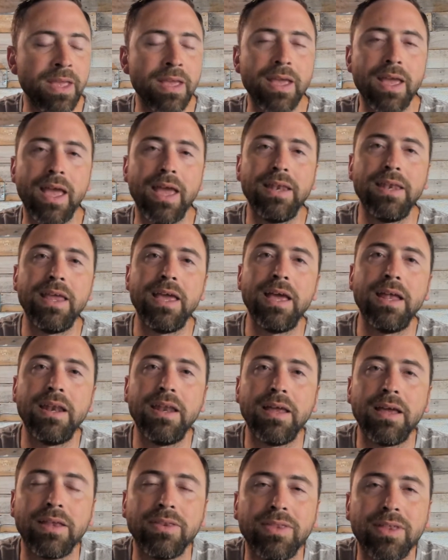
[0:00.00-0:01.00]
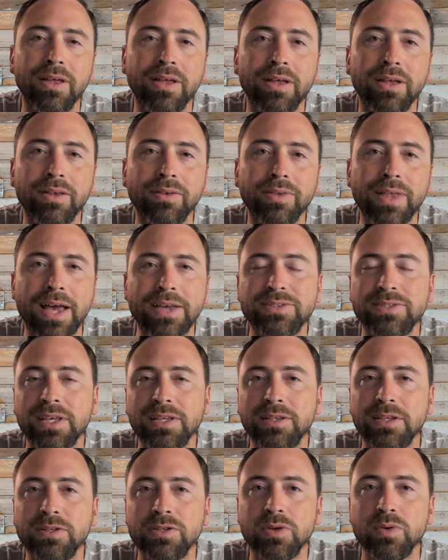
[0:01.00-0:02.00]
And then the last thing they
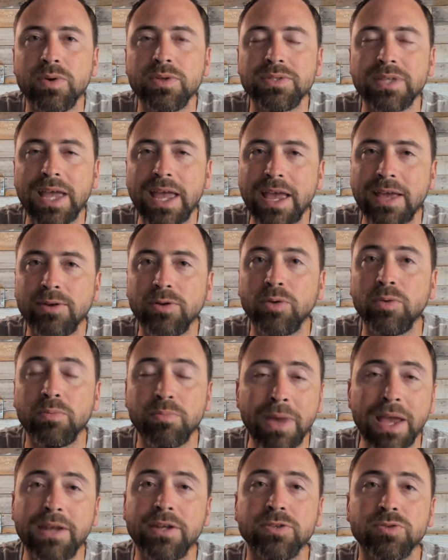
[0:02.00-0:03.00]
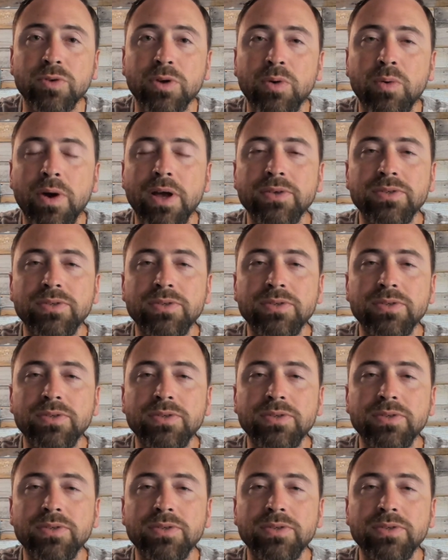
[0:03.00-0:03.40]
do is they handle maintenance requests.